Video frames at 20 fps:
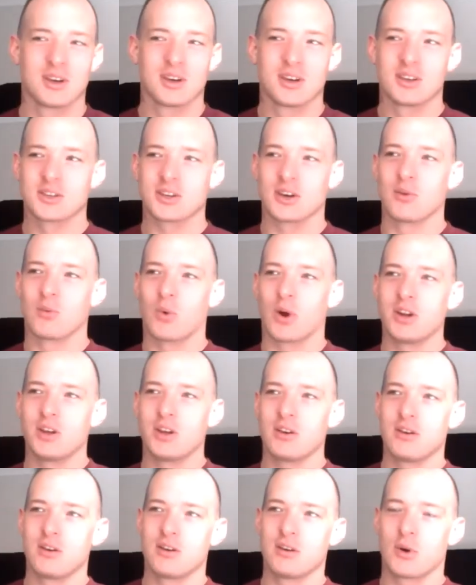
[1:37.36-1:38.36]
So when
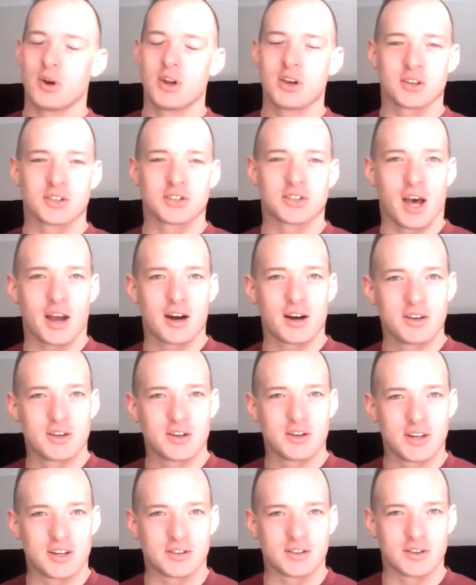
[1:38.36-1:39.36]
you got started in
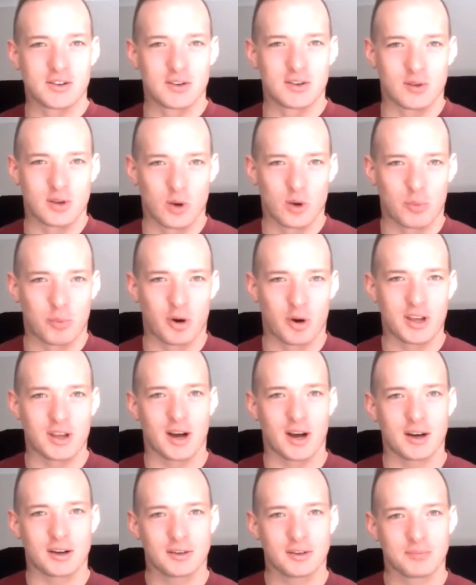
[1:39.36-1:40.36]
jiu-jitsu, you were pretty
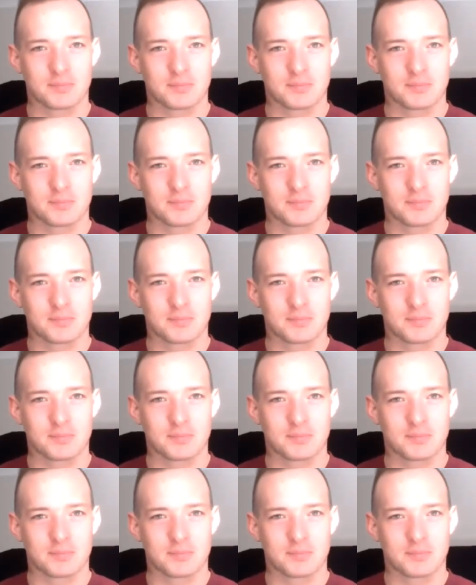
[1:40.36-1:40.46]
young?